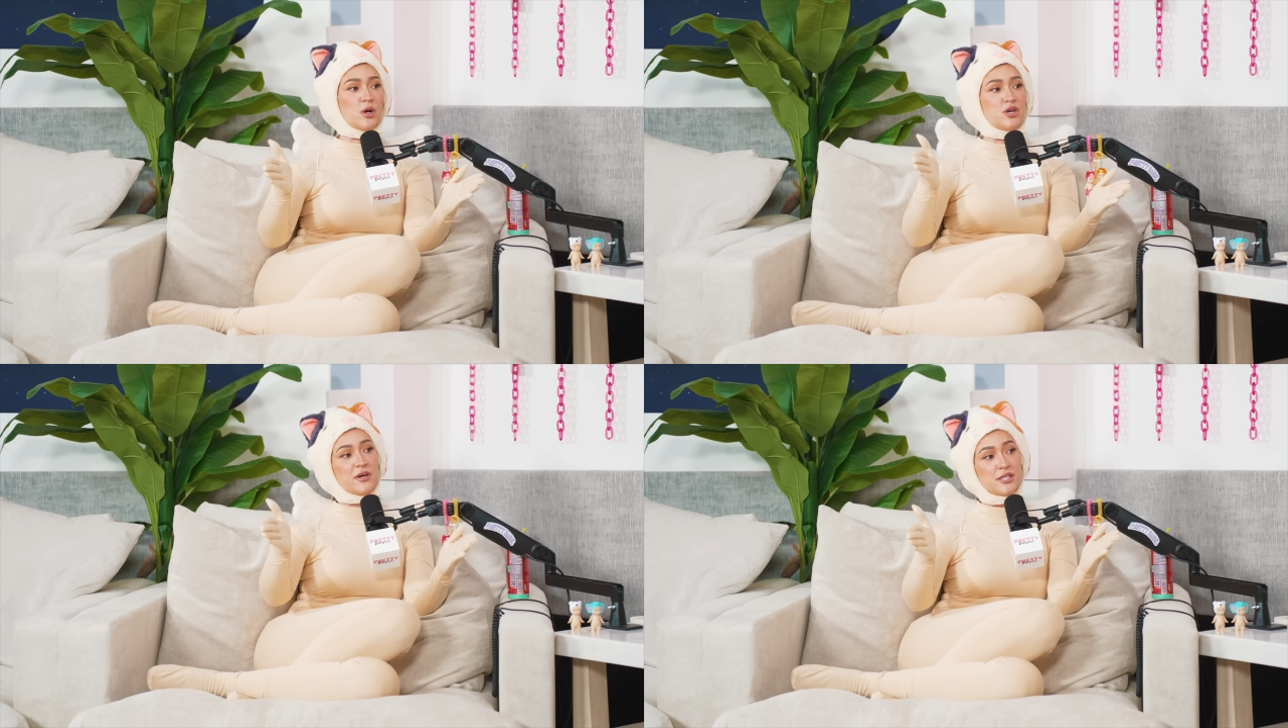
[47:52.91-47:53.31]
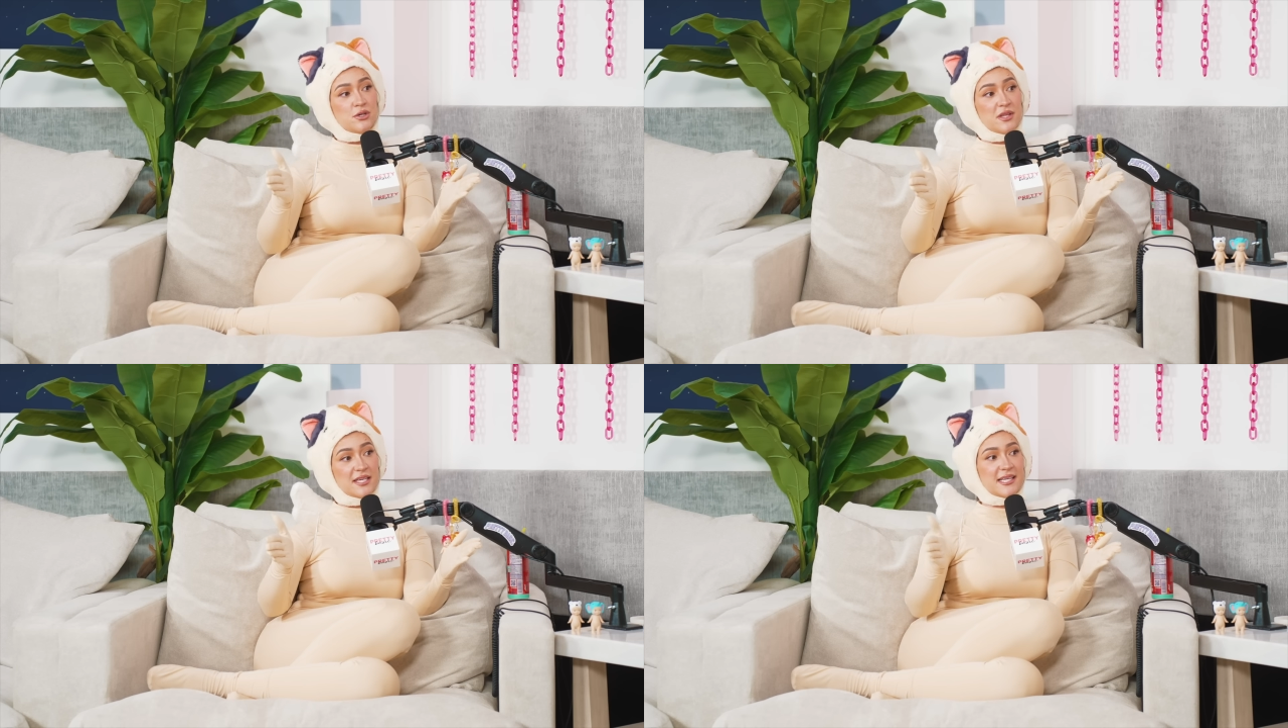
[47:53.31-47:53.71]
you could
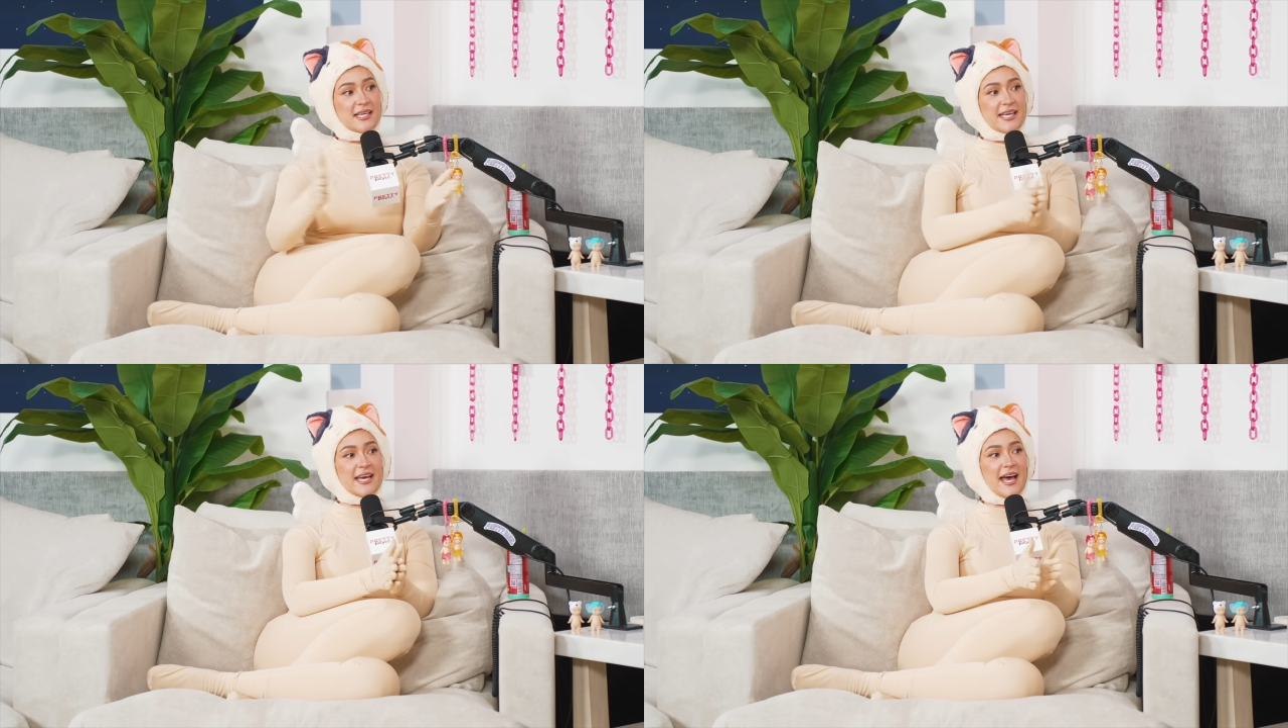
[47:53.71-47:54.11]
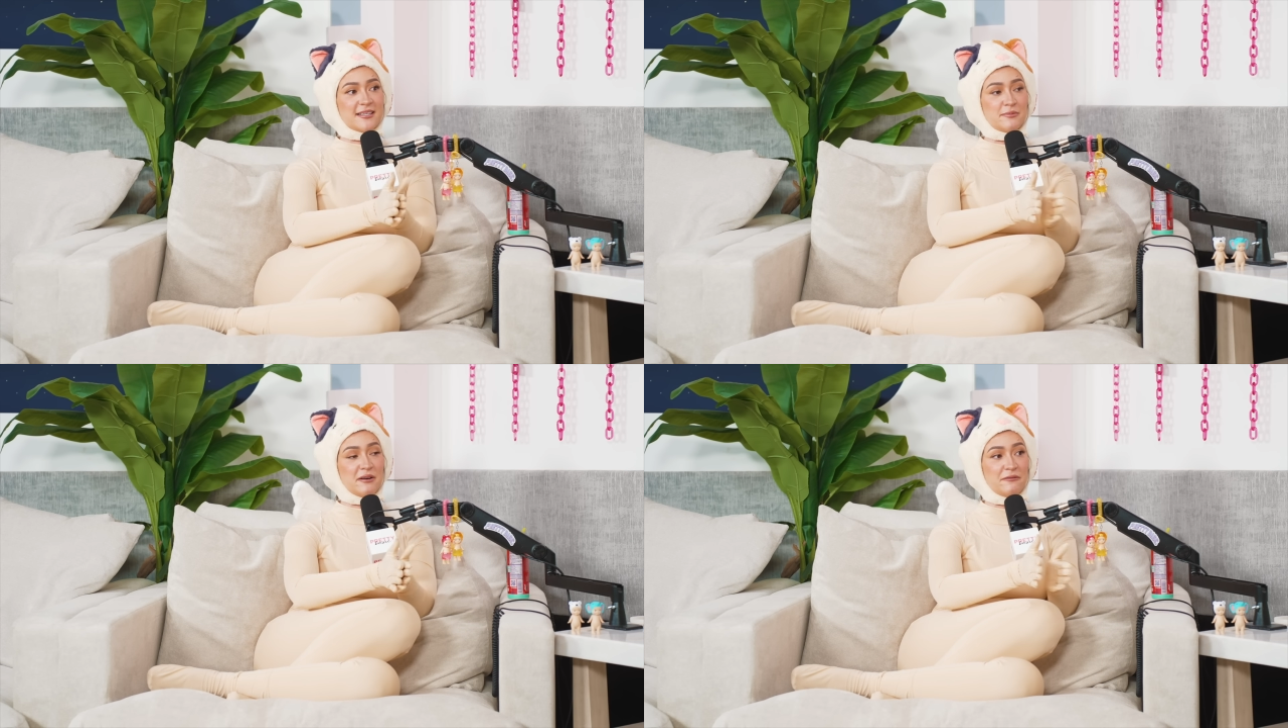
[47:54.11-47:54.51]
do this and get
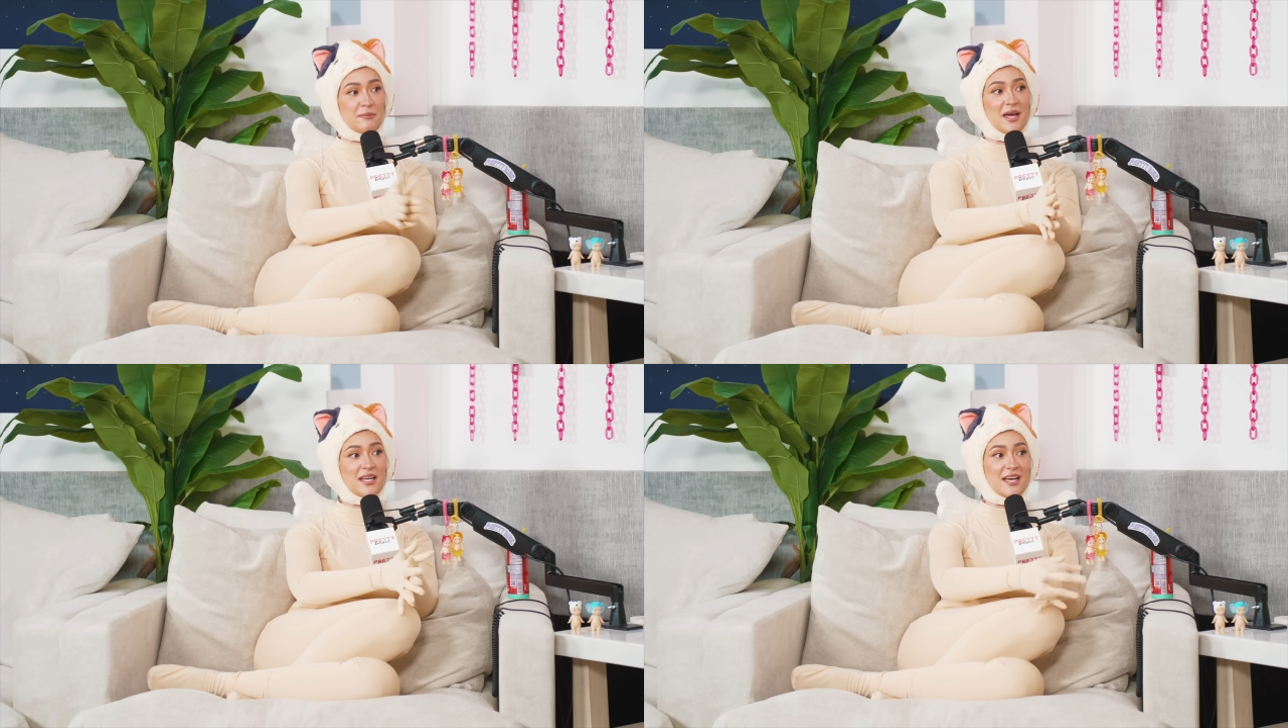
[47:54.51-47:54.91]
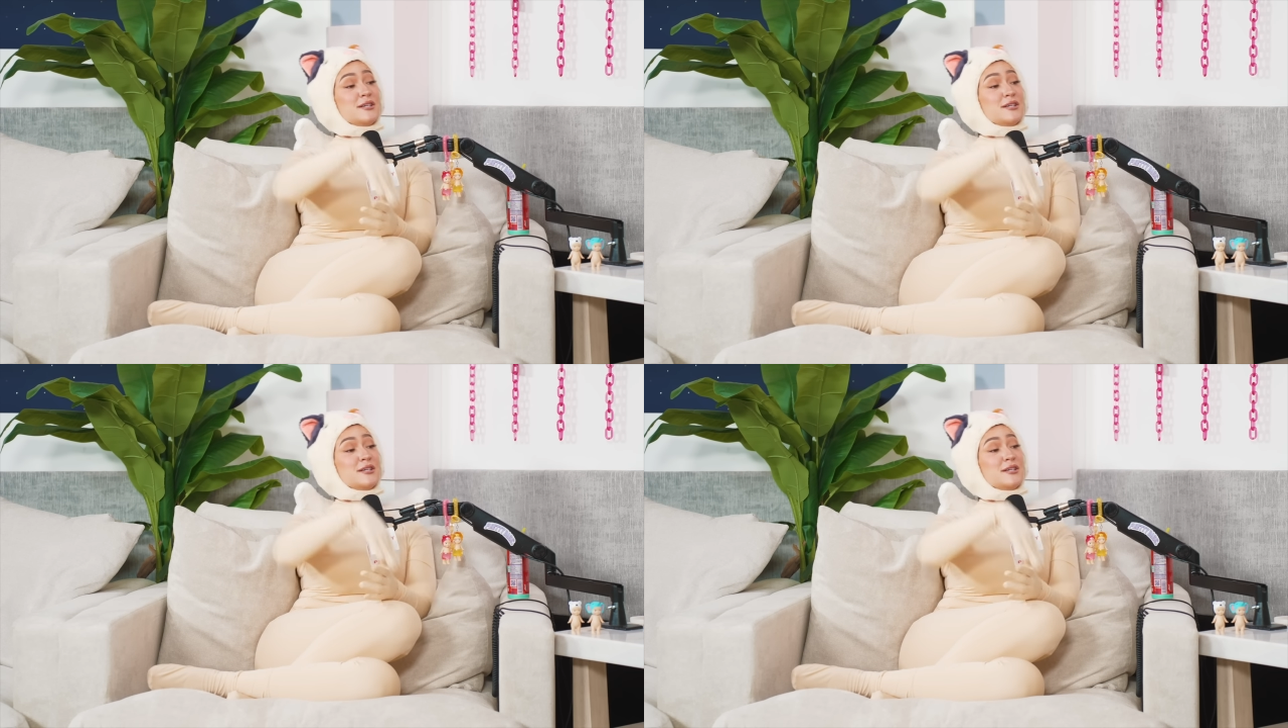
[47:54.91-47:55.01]
X amount of free money.